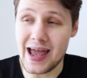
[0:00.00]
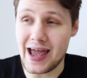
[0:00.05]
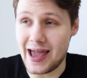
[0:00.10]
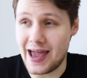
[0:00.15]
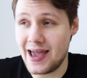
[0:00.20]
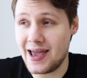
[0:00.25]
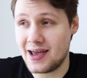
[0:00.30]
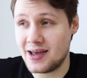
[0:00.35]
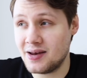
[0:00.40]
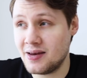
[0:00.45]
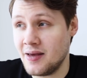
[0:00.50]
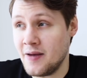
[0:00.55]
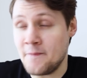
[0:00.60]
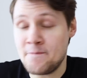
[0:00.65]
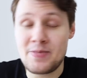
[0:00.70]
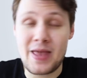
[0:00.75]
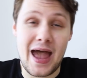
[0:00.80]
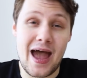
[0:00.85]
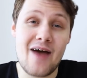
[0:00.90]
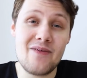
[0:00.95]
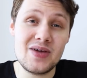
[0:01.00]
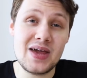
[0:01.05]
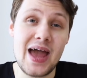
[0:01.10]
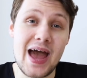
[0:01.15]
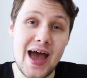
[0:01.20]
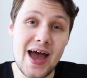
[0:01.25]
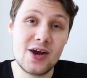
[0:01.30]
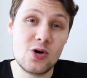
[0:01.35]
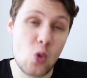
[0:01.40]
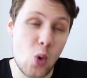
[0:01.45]
and having
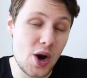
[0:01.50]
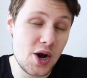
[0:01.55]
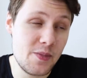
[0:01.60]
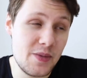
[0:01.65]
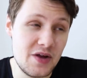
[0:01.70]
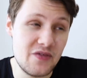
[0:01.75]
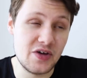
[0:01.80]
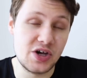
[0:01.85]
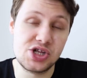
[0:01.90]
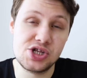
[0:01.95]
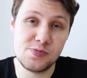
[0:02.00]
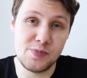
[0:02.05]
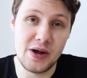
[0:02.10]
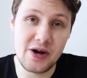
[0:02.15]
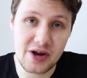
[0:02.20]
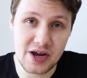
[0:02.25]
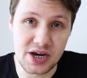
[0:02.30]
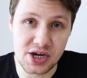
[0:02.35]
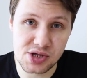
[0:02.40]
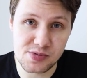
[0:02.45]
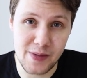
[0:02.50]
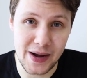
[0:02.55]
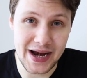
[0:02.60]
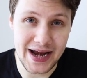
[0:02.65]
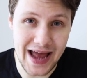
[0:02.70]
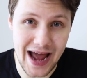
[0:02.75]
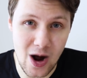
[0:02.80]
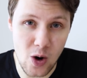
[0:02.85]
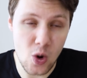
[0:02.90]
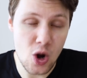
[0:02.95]
had quite a bit of experience by
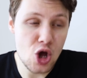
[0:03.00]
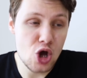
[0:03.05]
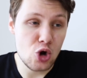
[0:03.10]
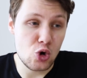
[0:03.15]
now